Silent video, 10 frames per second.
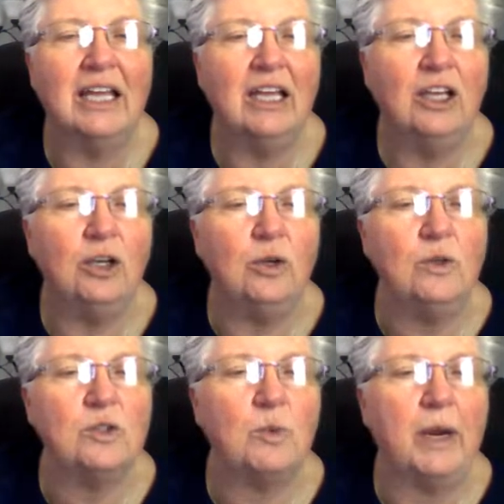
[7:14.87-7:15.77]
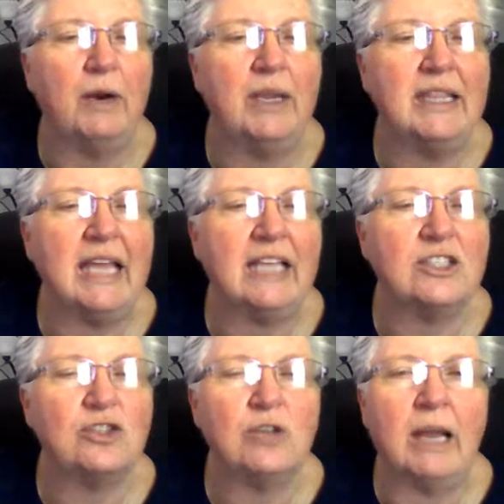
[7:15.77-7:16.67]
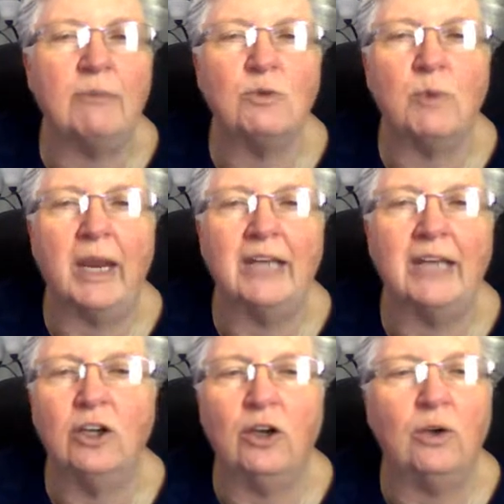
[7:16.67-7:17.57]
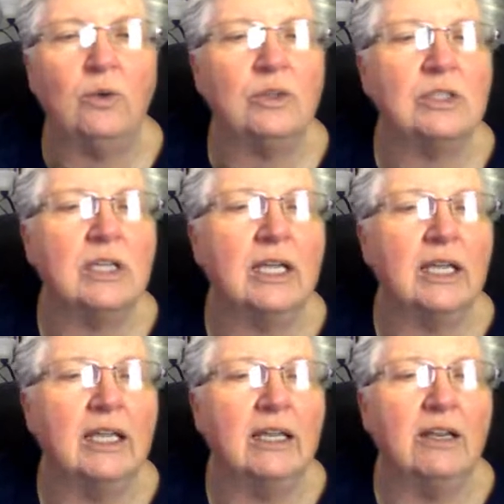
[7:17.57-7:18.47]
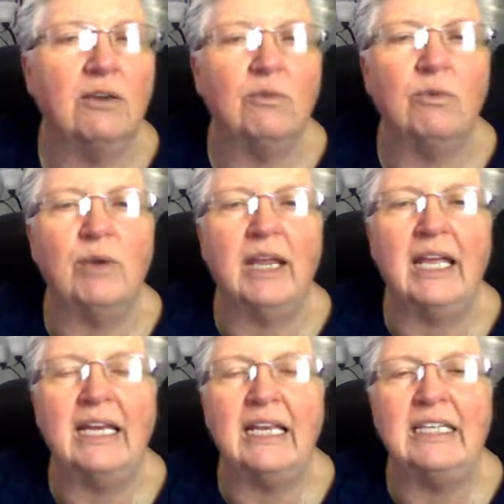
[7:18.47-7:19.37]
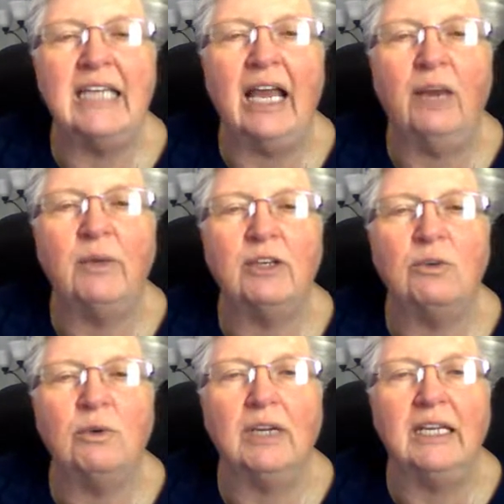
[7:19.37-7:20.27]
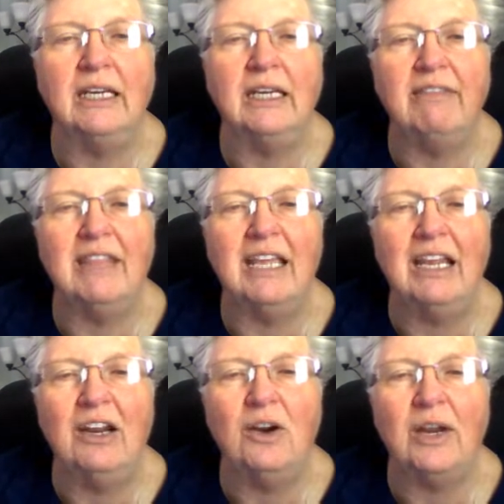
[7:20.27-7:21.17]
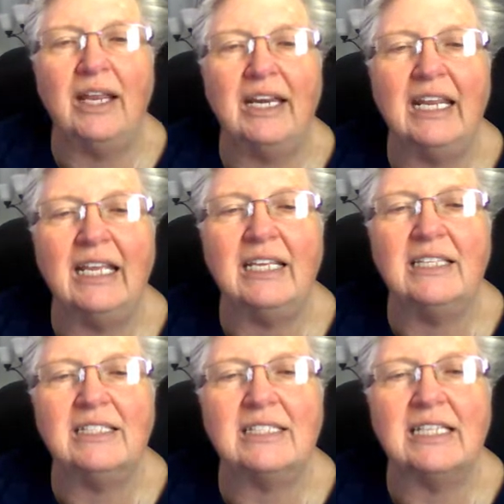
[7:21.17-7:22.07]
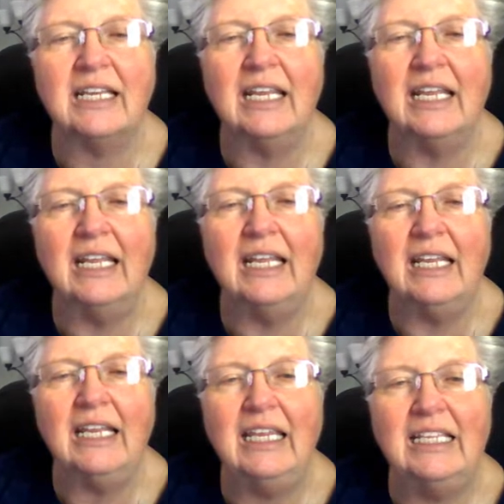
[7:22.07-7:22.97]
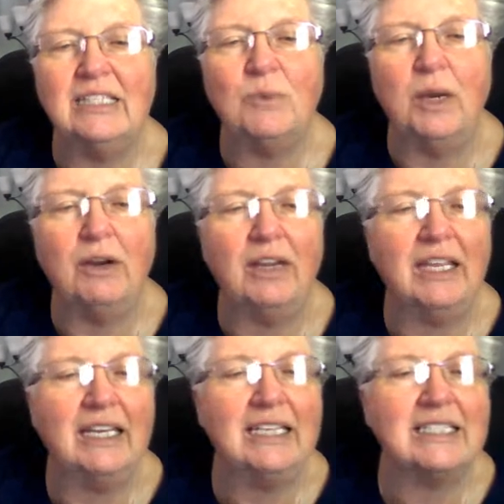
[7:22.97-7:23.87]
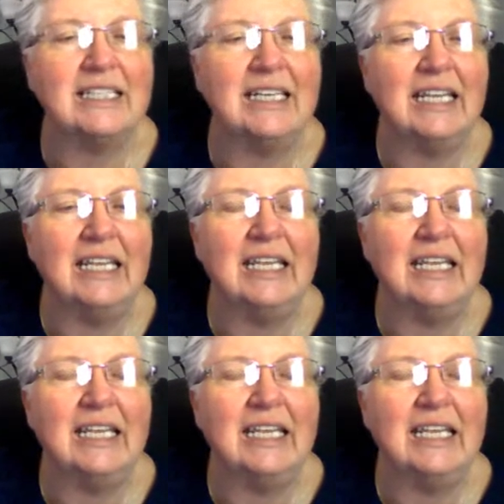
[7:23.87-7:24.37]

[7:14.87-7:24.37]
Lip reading: Who's wearing that striped red coat? Red and yellow and green. There it is. He's wearing it, isn't he?